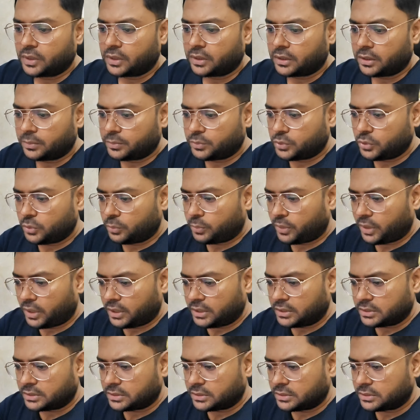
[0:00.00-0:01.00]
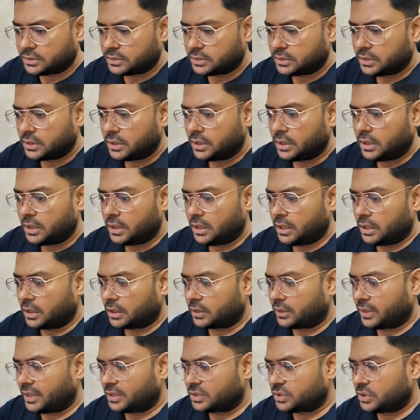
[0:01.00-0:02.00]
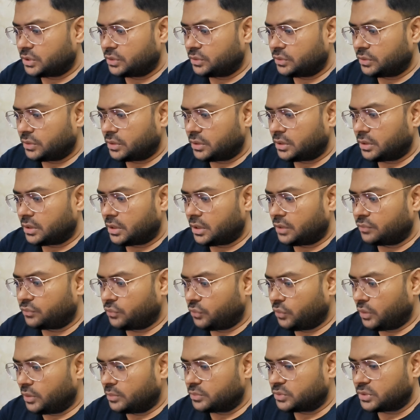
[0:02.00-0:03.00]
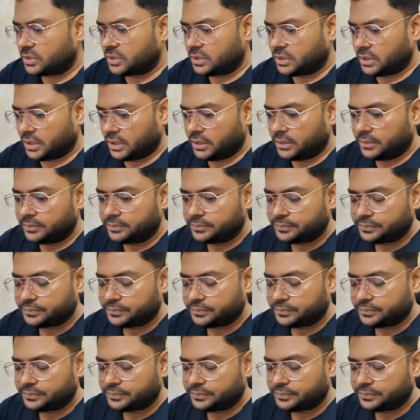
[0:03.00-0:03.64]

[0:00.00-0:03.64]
crypto prices crashing FOMC day.